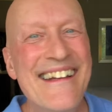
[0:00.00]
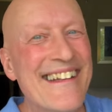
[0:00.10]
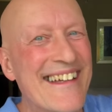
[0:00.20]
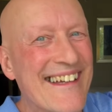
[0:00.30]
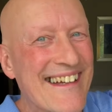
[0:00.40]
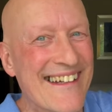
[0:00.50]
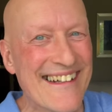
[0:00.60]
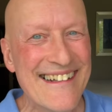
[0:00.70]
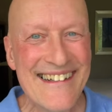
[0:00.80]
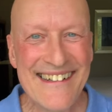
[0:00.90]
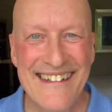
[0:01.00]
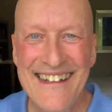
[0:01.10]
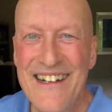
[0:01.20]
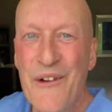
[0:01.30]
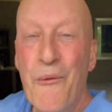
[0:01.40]
yeah
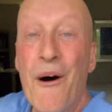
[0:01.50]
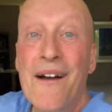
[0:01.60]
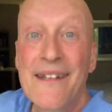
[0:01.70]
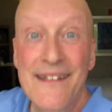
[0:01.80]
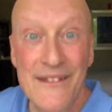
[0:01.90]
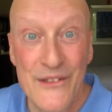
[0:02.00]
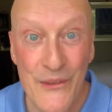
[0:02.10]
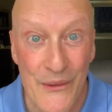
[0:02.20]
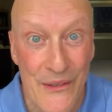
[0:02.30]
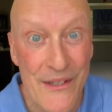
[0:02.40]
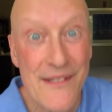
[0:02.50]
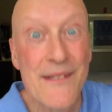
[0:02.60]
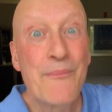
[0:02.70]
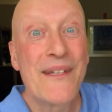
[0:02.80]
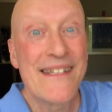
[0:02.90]
walking
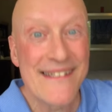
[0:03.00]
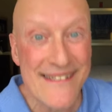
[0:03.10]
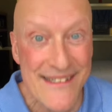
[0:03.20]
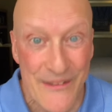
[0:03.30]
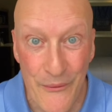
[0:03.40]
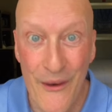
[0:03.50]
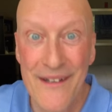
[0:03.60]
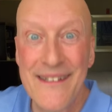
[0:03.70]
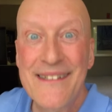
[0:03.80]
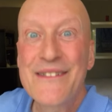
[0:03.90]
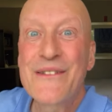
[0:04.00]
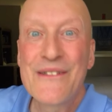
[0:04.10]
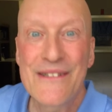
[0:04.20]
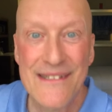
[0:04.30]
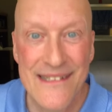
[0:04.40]
towards peace, walking
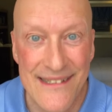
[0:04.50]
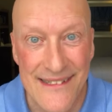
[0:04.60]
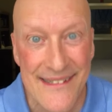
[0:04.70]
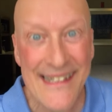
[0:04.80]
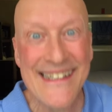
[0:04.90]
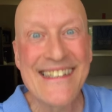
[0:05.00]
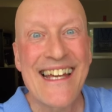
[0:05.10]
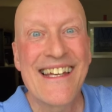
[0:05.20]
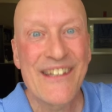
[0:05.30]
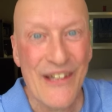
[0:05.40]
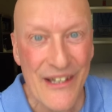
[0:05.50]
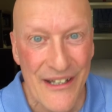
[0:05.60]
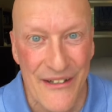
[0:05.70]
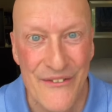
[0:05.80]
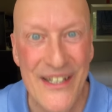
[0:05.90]
towards light and
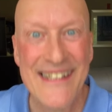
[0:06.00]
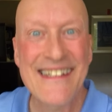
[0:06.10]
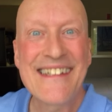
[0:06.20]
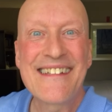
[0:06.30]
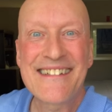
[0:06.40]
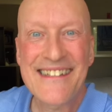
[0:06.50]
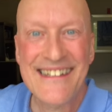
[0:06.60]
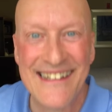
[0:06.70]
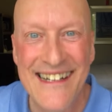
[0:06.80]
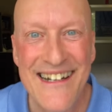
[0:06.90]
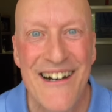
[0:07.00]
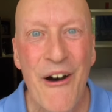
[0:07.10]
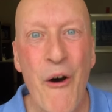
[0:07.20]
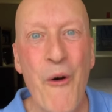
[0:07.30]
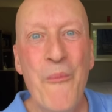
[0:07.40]
love and healing,
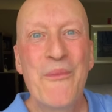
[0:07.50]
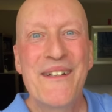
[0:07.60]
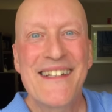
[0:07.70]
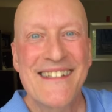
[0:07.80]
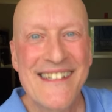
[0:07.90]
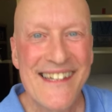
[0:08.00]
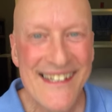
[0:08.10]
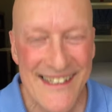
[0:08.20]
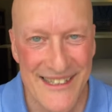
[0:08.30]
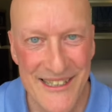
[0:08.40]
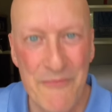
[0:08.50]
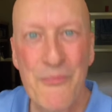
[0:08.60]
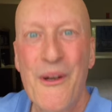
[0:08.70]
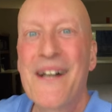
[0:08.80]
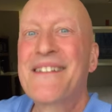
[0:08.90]
opening to the healing
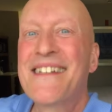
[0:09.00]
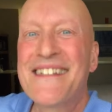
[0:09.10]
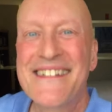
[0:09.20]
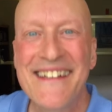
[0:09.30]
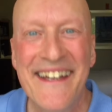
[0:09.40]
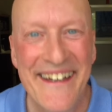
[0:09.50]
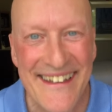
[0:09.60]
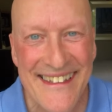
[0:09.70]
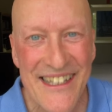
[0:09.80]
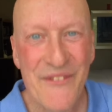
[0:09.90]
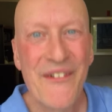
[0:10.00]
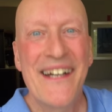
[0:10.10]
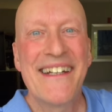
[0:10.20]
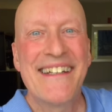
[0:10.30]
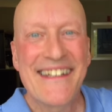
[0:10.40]
process,
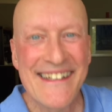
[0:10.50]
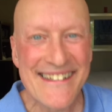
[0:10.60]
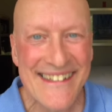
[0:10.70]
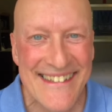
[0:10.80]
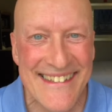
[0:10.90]
inviting it